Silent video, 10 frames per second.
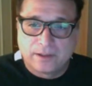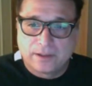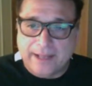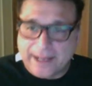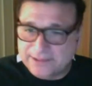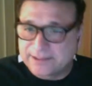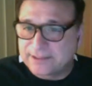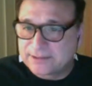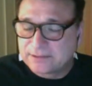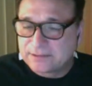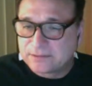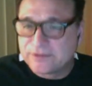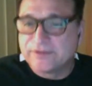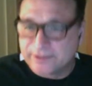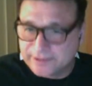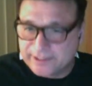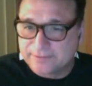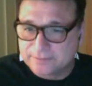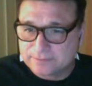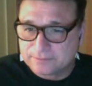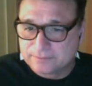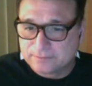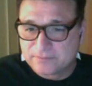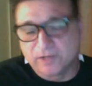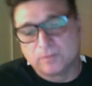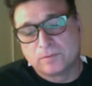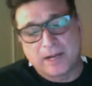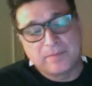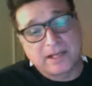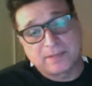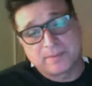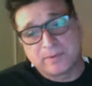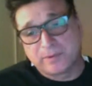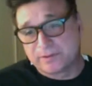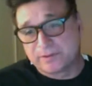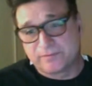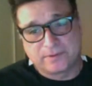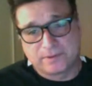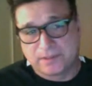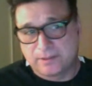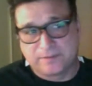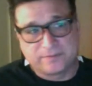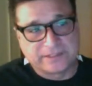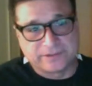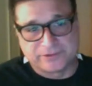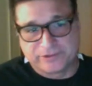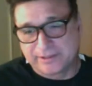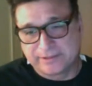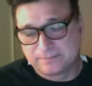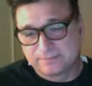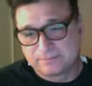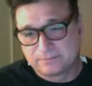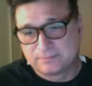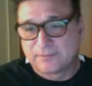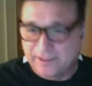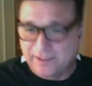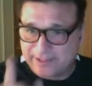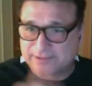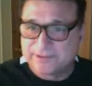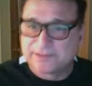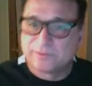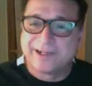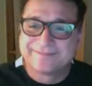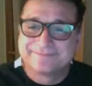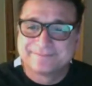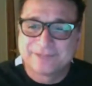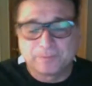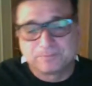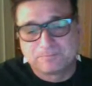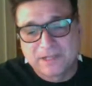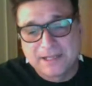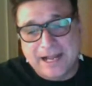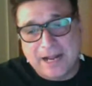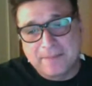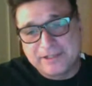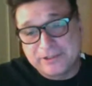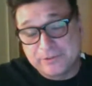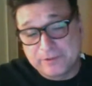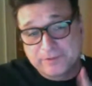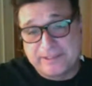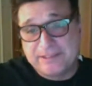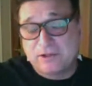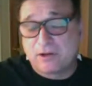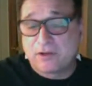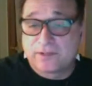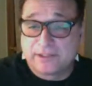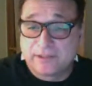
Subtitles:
access to the internet. So I'm not a proponent of net neutrality, and that's the reason why. So I'm going to do another piece on the